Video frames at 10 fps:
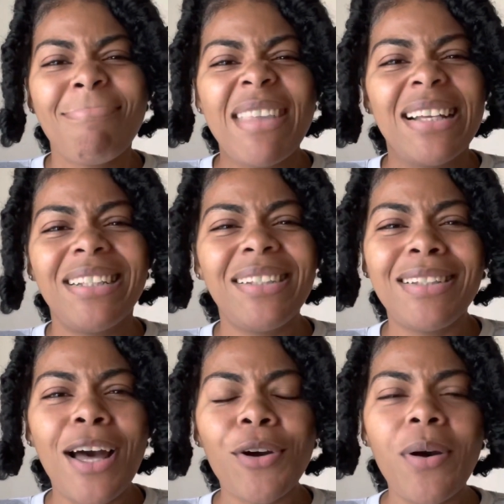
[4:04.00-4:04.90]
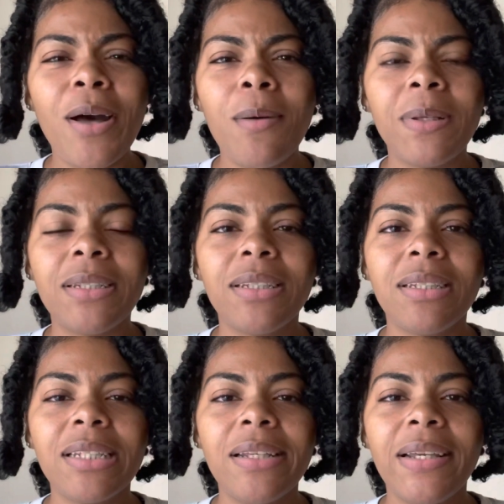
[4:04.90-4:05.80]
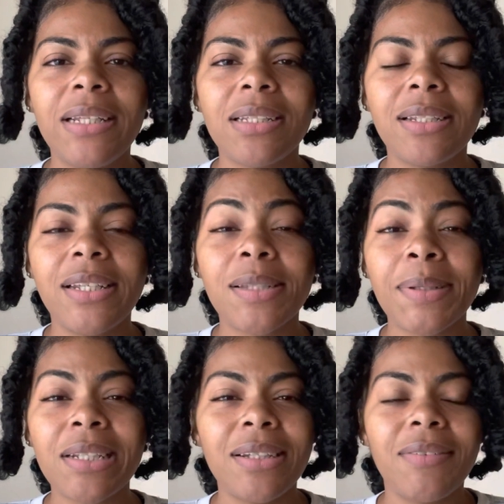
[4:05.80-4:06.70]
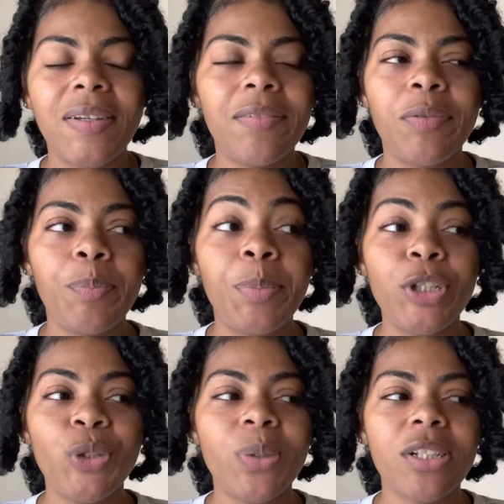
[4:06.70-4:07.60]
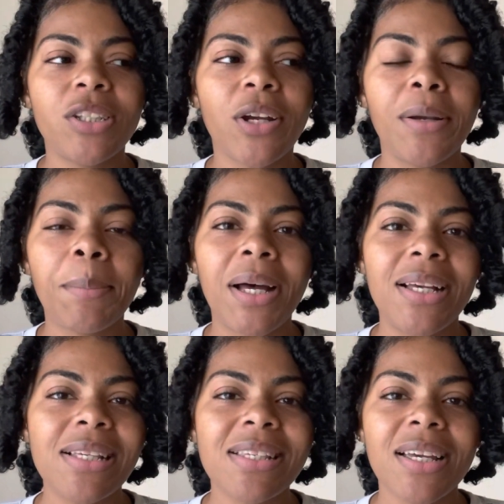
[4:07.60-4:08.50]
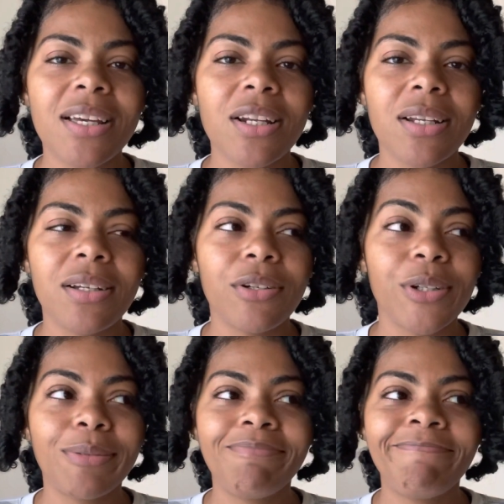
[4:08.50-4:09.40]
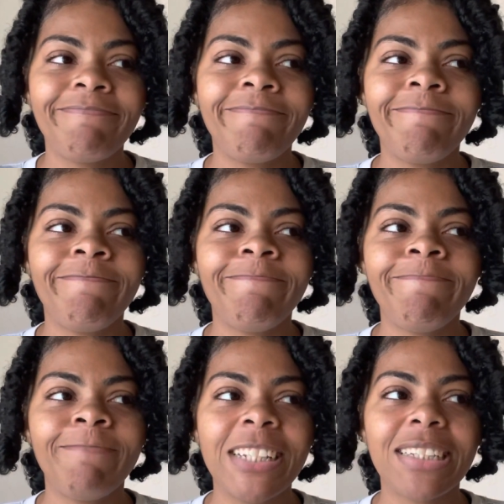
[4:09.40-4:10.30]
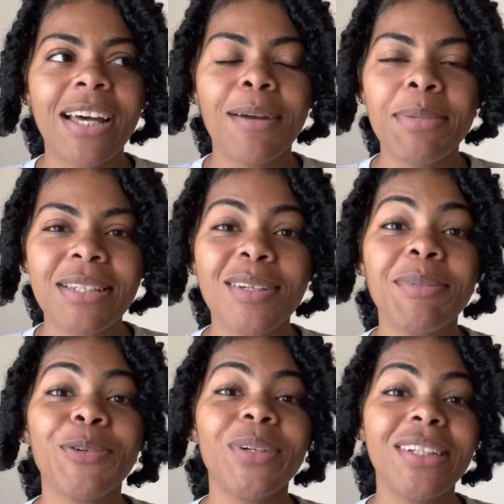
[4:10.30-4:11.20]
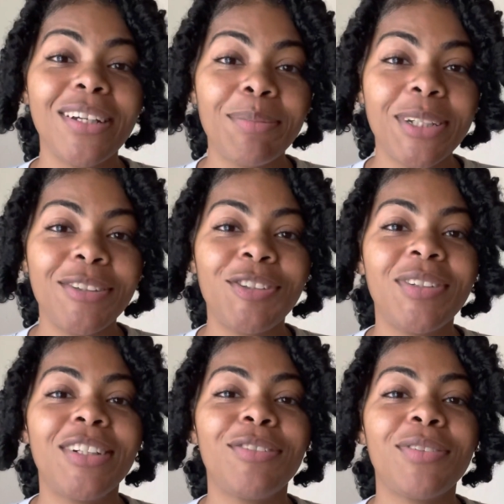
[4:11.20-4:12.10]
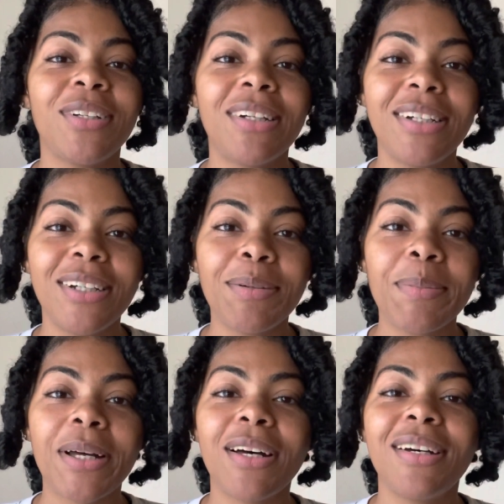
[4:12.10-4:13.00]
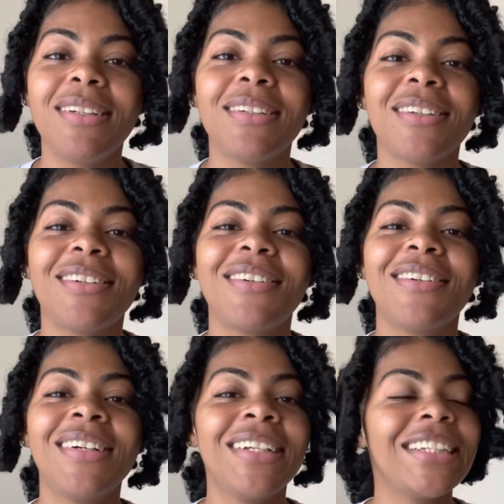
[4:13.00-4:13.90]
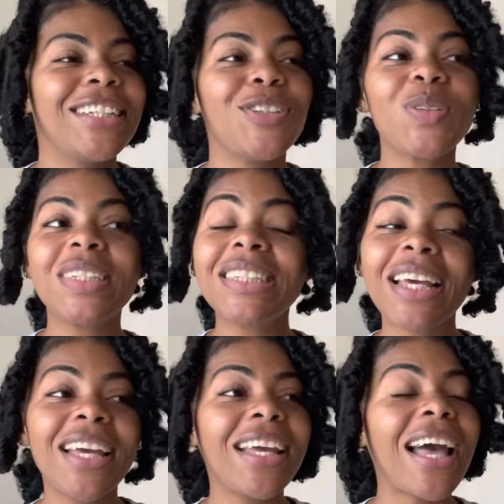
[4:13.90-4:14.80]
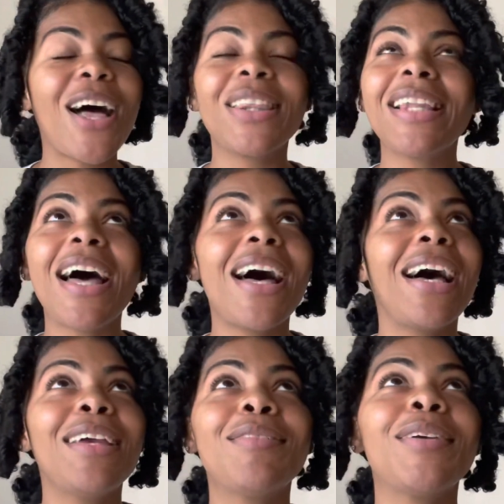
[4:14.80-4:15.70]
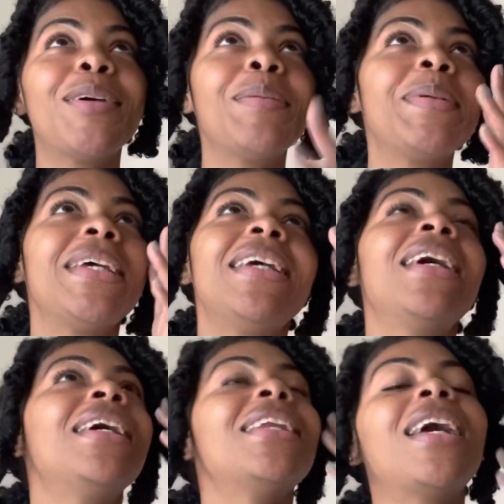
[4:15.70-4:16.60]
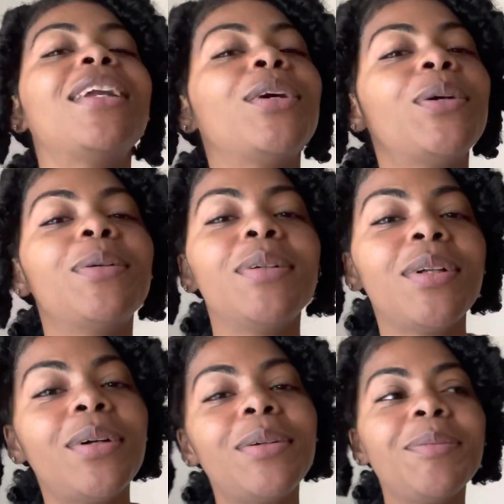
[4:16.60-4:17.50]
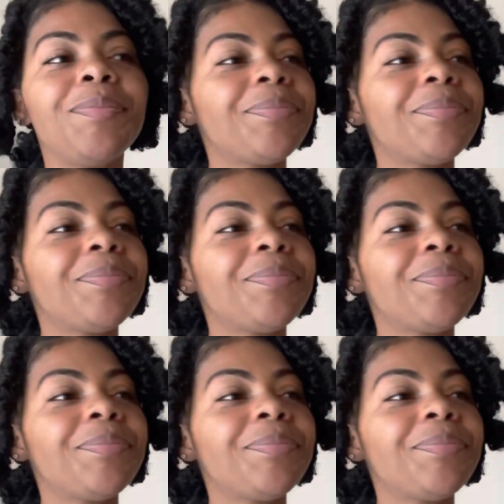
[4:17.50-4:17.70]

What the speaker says: it's just not gonna help. Especially if it puts you in a certain mindset, or it's gotta be something that really uplifts you, that you feel good about, you know, that you can sing out loud, you feel me? And I know, you know,